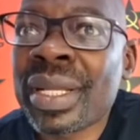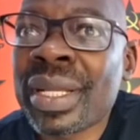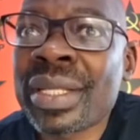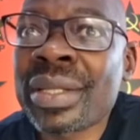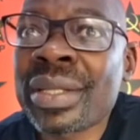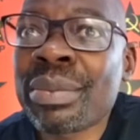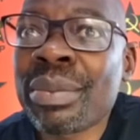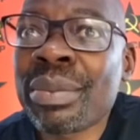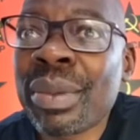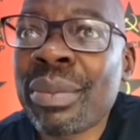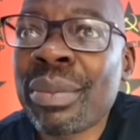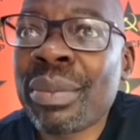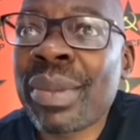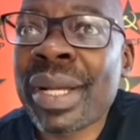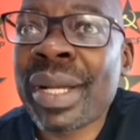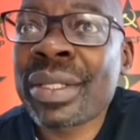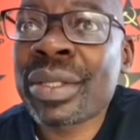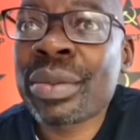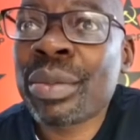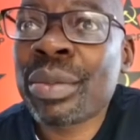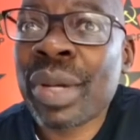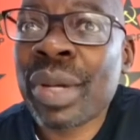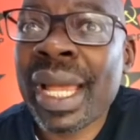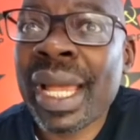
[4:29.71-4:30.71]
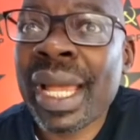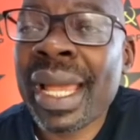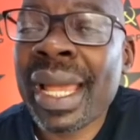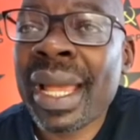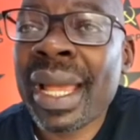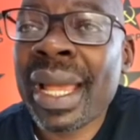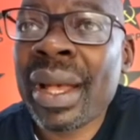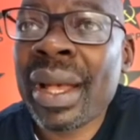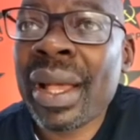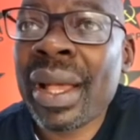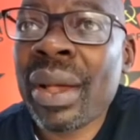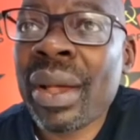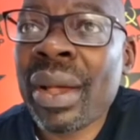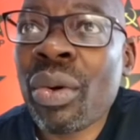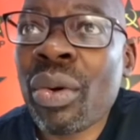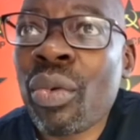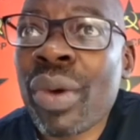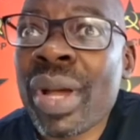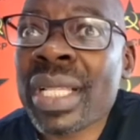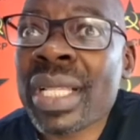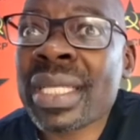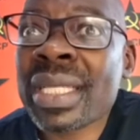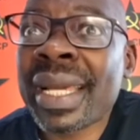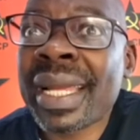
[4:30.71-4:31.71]
It's much
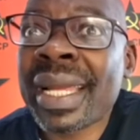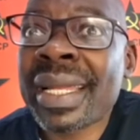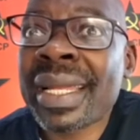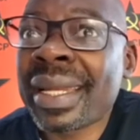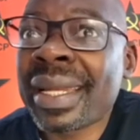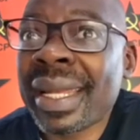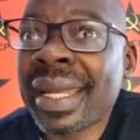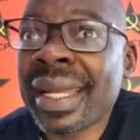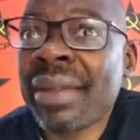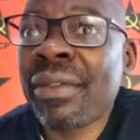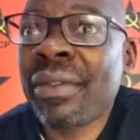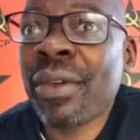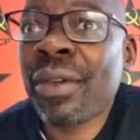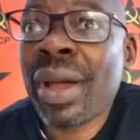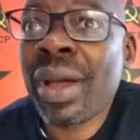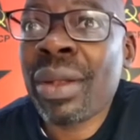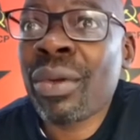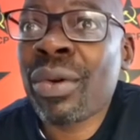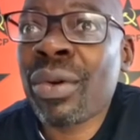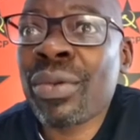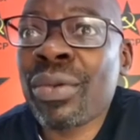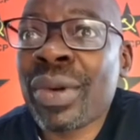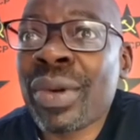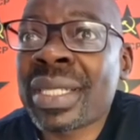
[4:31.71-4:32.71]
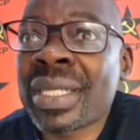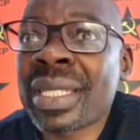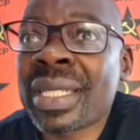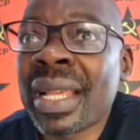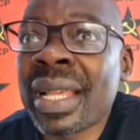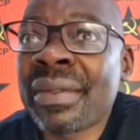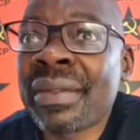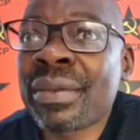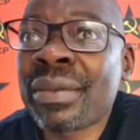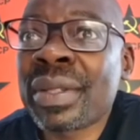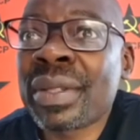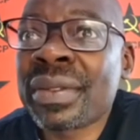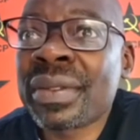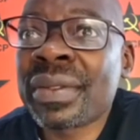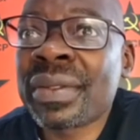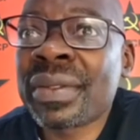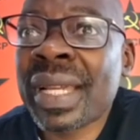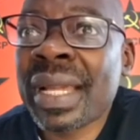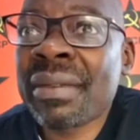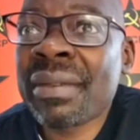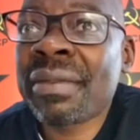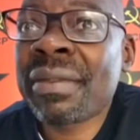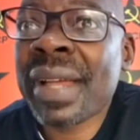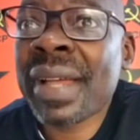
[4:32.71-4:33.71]
worse than if your loan was left with
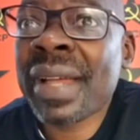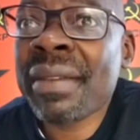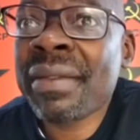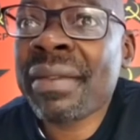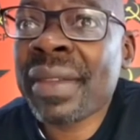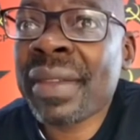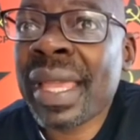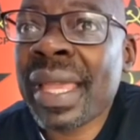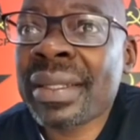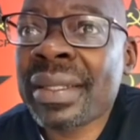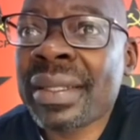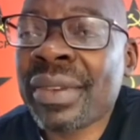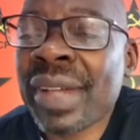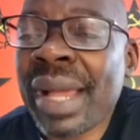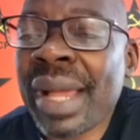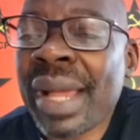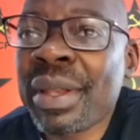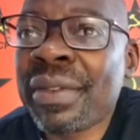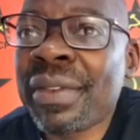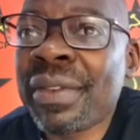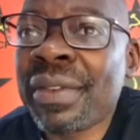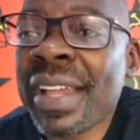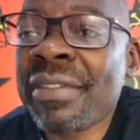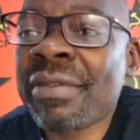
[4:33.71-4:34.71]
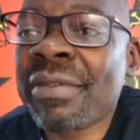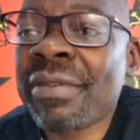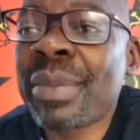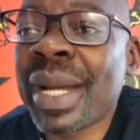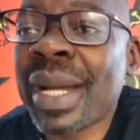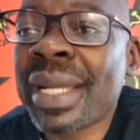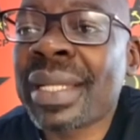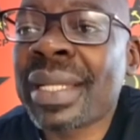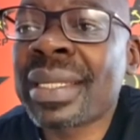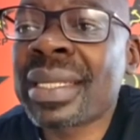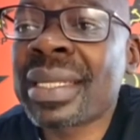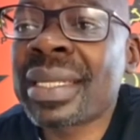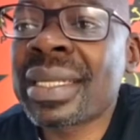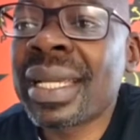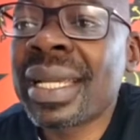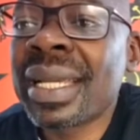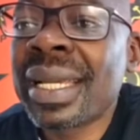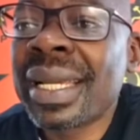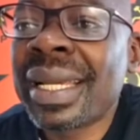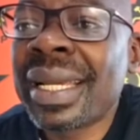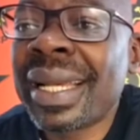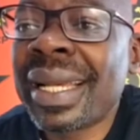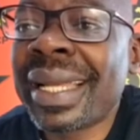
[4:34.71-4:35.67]
5 months,